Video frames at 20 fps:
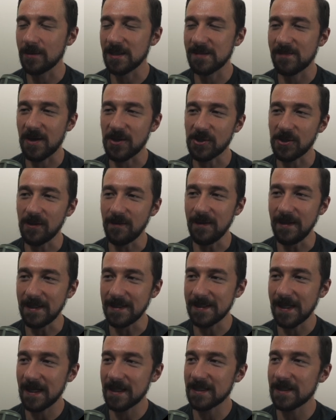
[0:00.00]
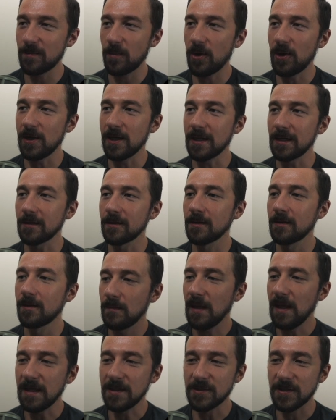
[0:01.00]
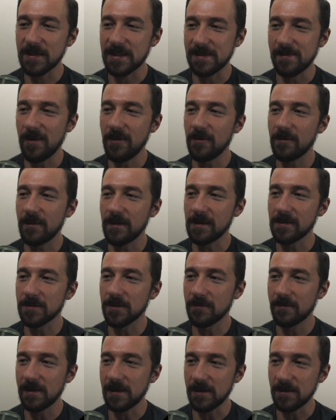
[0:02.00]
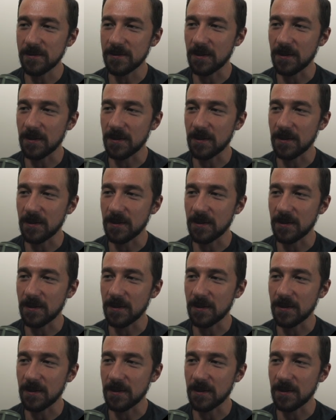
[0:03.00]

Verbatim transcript: especially the exec spawning and just some other things over here,